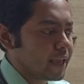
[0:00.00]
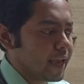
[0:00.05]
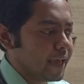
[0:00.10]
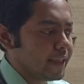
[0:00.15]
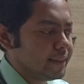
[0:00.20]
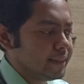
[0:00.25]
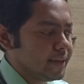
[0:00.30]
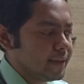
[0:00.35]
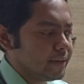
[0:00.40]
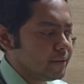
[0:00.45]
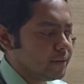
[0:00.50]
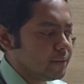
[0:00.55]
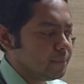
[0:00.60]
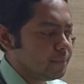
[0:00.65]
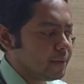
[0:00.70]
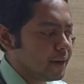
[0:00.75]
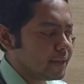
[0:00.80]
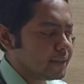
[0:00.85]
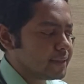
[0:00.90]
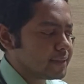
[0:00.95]
and
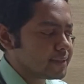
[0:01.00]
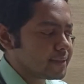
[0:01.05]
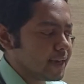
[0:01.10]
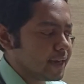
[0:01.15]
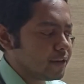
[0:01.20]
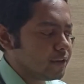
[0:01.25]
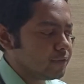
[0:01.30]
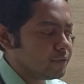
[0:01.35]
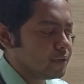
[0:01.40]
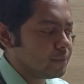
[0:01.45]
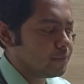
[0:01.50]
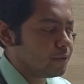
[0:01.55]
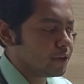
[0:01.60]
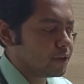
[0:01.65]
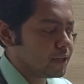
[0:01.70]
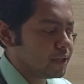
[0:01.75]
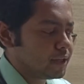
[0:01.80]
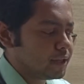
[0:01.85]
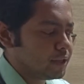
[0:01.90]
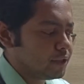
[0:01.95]
then by the side of the
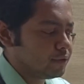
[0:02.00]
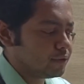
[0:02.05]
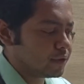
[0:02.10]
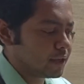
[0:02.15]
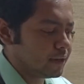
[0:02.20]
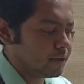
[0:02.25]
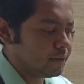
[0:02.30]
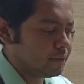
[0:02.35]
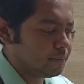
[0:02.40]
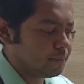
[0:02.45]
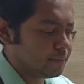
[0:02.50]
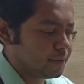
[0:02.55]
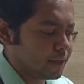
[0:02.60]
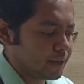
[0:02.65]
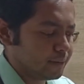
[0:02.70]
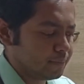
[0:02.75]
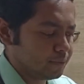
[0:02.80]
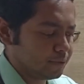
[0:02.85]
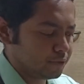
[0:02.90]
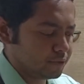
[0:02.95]
body, you can
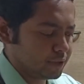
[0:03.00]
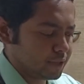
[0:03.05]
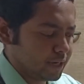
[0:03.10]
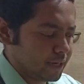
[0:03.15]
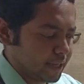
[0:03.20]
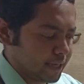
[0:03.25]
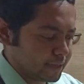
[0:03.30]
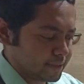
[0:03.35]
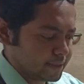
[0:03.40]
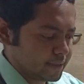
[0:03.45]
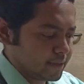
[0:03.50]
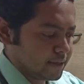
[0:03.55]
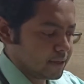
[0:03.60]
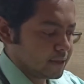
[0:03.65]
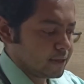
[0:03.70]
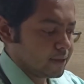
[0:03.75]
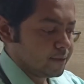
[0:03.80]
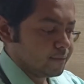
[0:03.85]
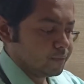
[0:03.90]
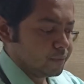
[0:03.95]
bring both the legs.
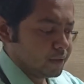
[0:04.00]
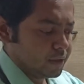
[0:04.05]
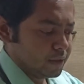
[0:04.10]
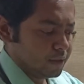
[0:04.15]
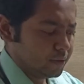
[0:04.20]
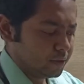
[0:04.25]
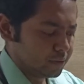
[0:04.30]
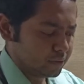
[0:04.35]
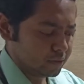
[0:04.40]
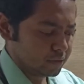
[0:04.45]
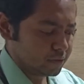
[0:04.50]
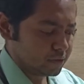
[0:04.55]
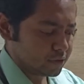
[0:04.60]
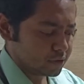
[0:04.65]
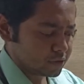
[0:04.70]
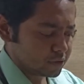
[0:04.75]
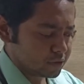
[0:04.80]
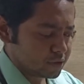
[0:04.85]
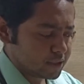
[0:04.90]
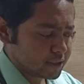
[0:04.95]

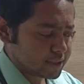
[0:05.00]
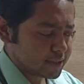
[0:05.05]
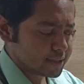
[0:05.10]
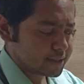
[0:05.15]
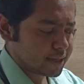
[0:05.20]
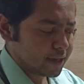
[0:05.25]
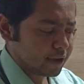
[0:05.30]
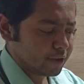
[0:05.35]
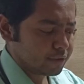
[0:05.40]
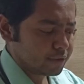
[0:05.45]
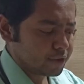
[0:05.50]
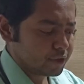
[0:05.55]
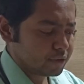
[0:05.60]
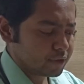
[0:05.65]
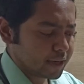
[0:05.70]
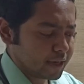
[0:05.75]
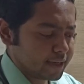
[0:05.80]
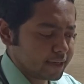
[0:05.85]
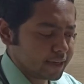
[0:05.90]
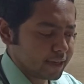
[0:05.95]
So this is how you
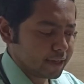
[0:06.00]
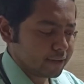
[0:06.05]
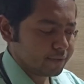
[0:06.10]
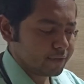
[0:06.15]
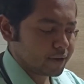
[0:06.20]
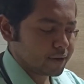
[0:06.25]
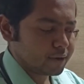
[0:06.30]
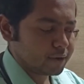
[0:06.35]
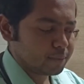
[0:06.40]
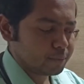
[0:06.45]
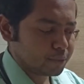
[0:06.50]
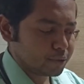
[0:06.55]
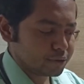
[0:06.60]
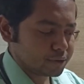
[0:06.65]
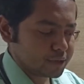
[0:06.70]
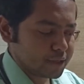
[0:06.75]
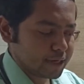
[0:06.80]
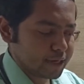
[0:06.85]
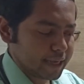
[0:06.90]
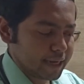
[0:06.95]
can deliver
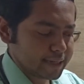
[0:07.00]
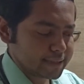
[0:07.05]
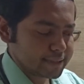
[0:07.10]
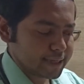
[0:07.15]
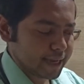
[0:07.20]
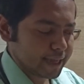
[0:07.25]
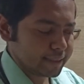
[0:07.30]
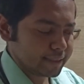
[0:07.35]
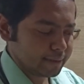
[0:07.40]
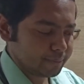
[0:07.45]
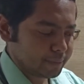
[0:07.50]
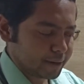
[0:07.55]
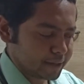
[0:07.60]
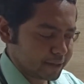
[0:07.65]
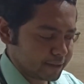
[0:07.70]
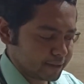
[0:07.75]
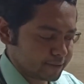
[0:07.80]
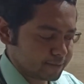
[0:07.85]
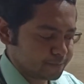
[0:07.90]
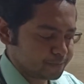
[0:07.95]
both the legs and the
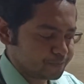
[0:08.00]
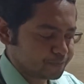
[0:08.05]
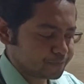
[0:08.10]
buttock.